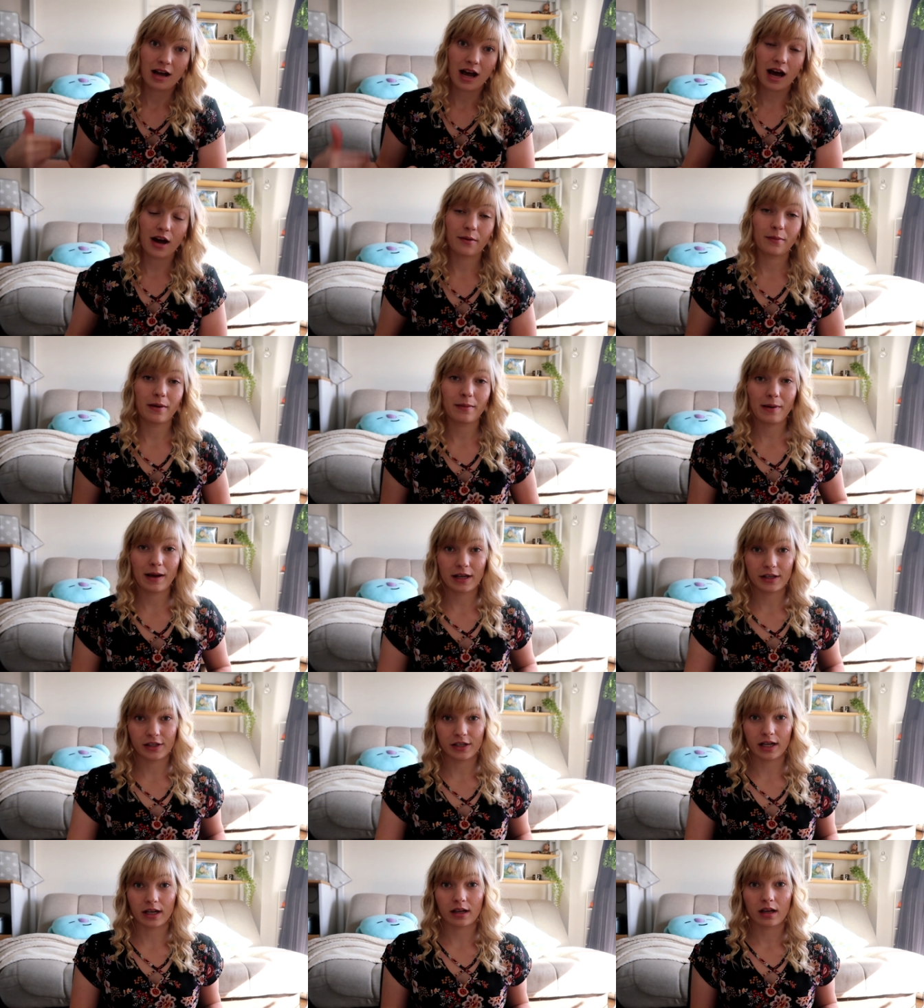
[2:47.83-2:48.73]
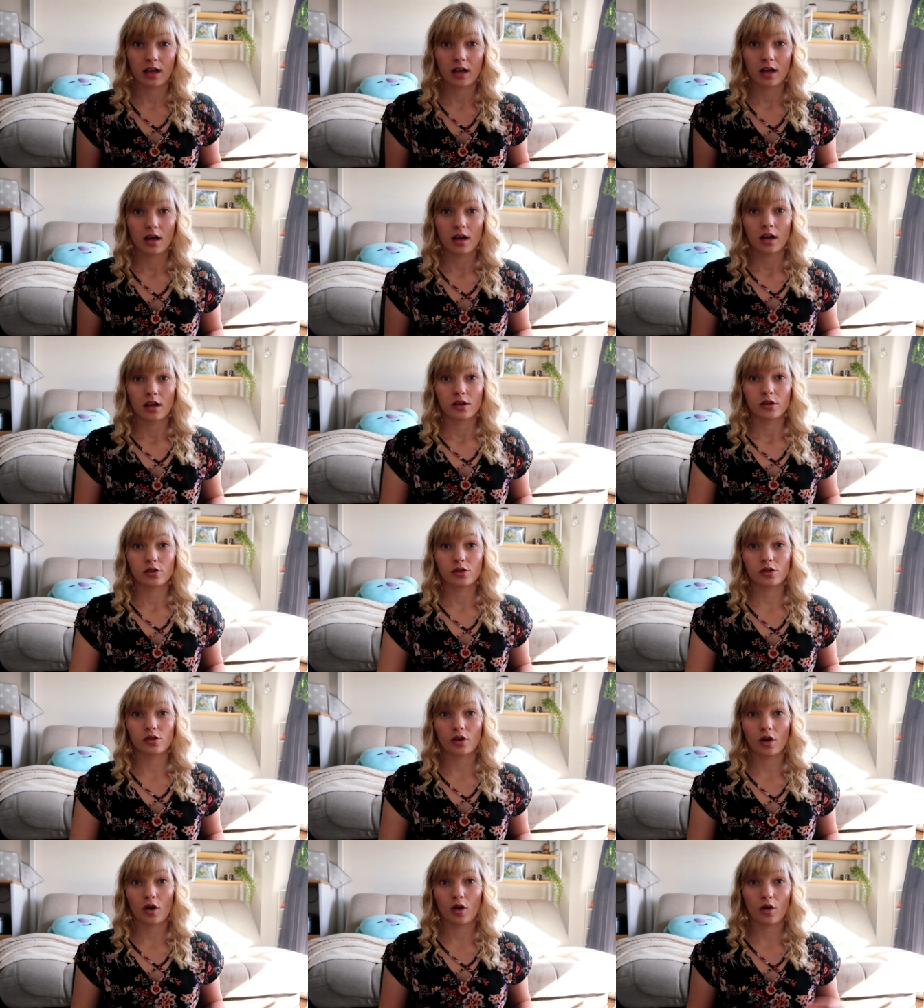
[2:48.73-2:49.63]
out of my paycheck.
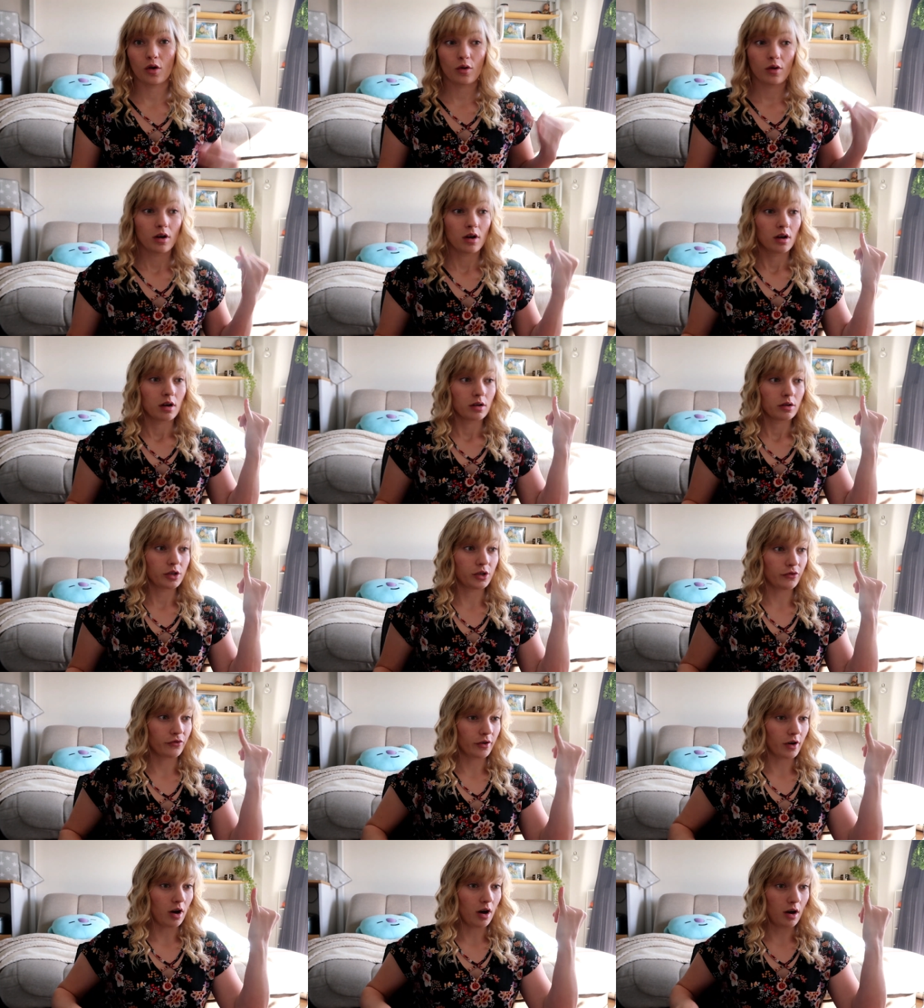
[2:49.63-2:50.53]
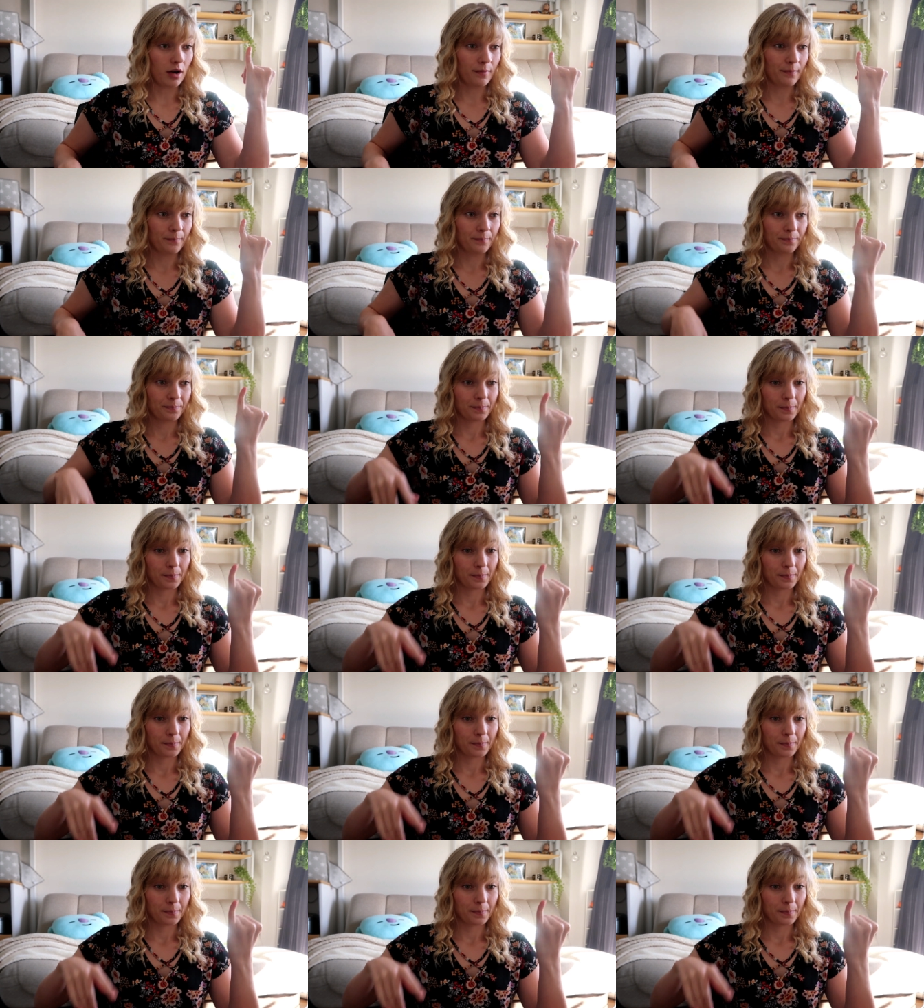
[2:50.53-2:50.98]
So you've got